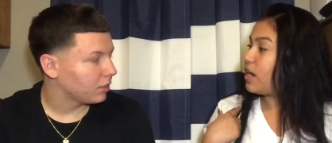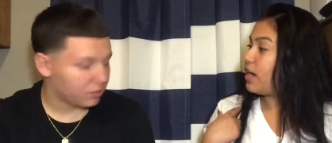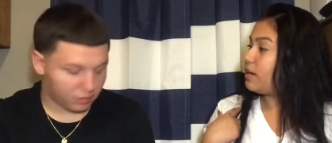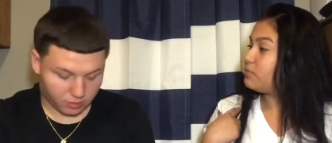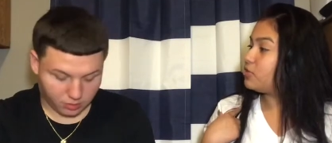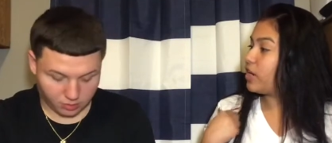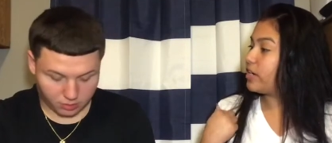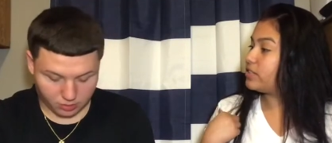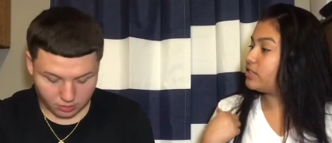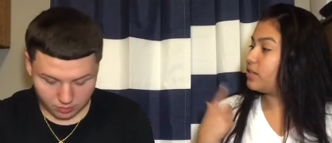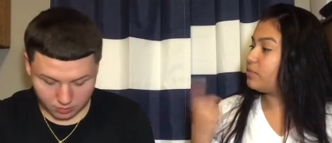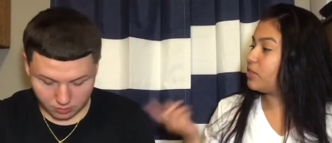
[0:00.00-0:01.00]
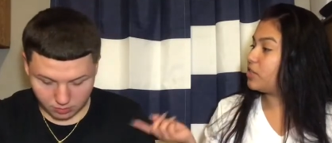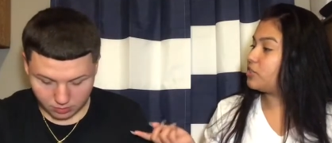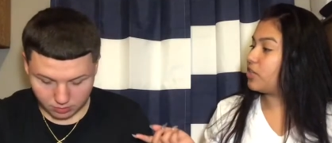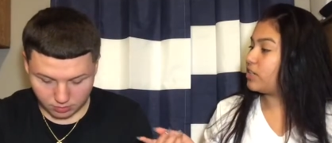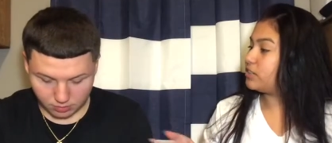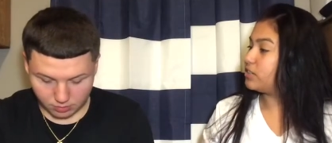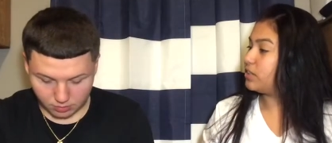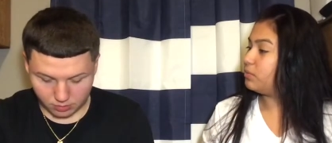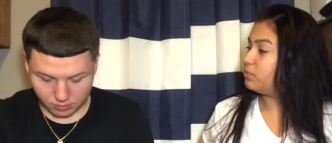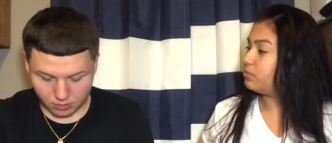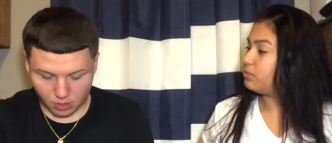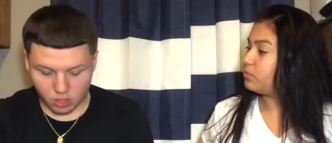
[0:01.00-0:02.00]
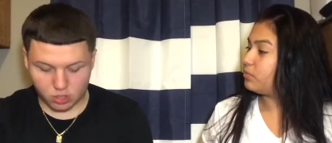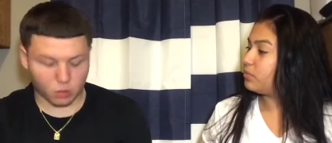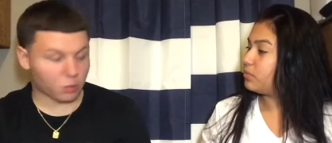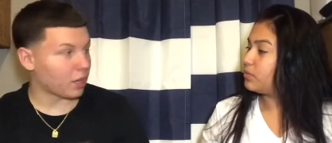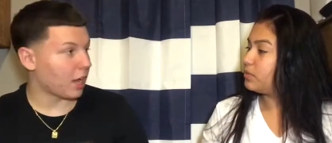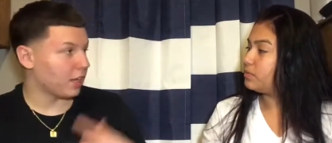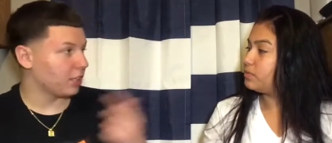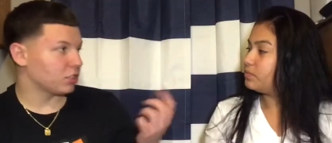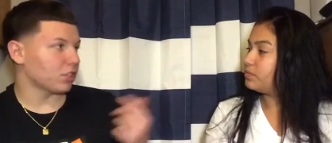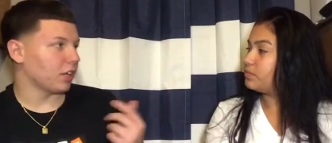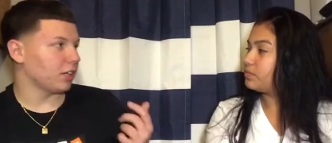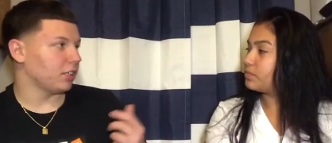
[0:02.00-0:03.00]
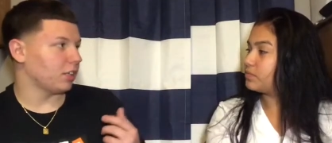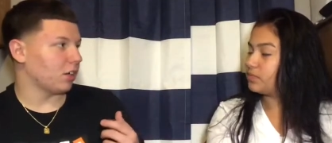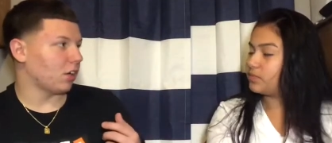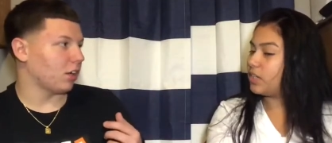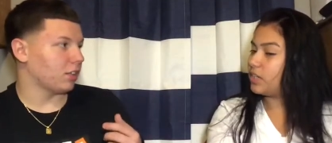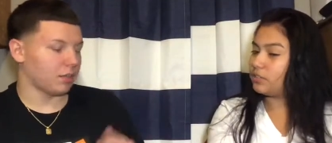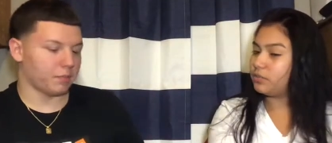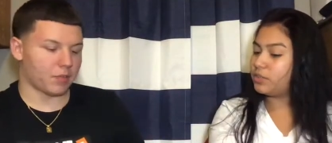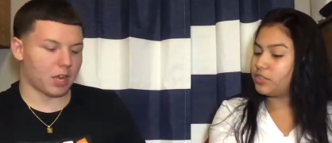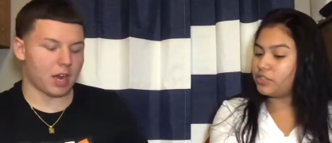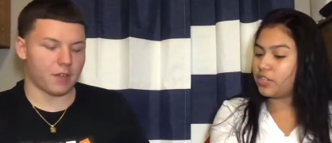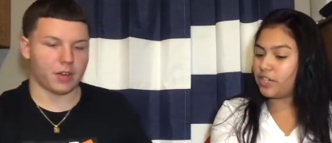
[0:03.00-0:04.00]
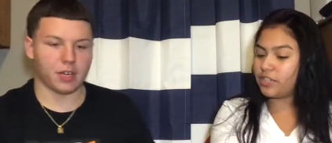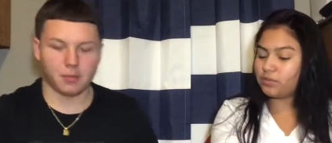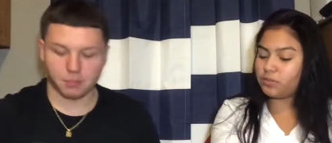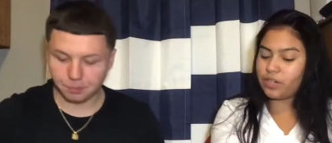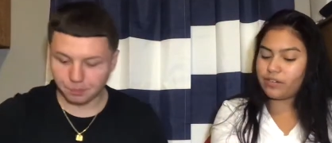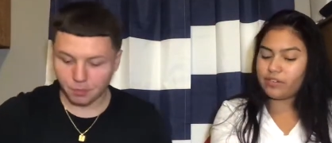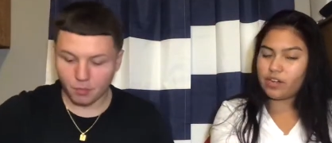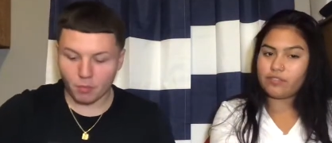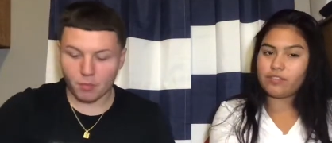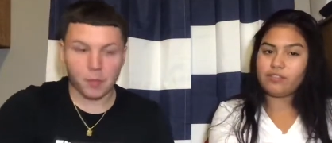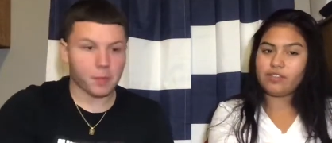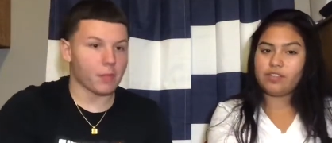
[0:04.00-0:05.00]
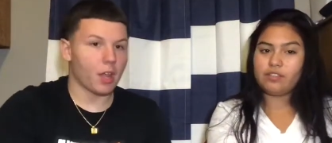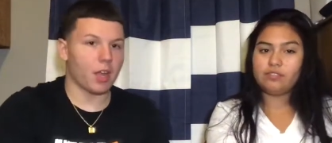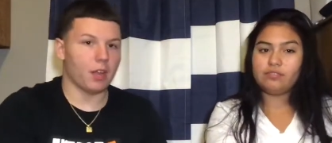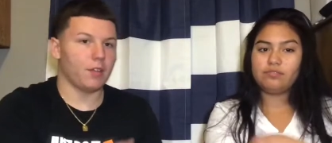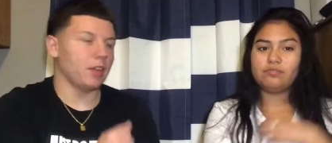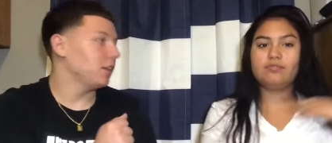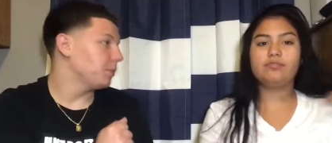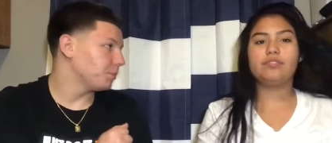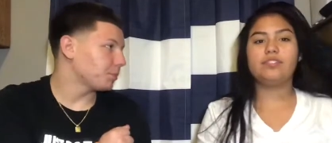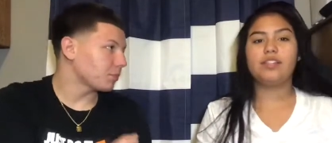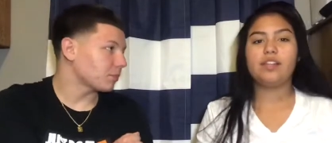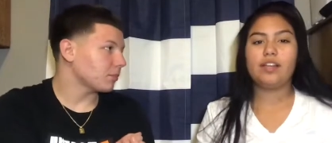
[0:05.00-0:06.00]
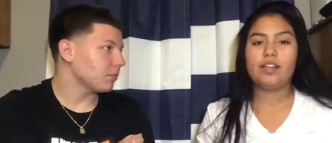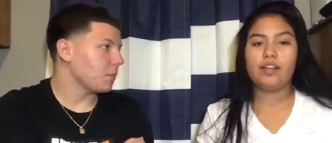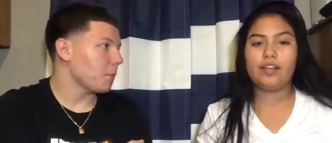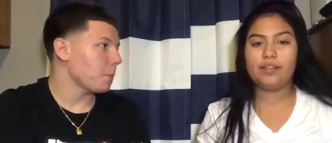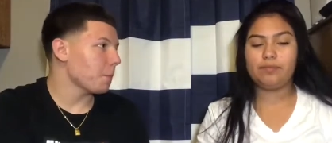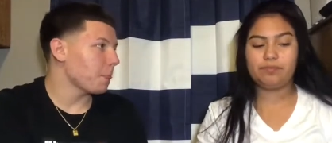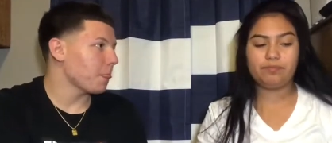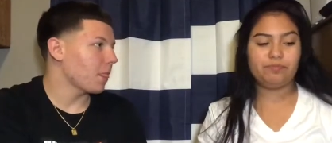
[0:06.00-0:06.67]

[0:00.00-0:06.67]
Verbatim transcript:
Speaker 1: I'm trying some, you're trying some.
Speaker 2: Oh, so we're not each trying all no, of them. Alright, ready? Whatever off the video. Alright, ready? Alright.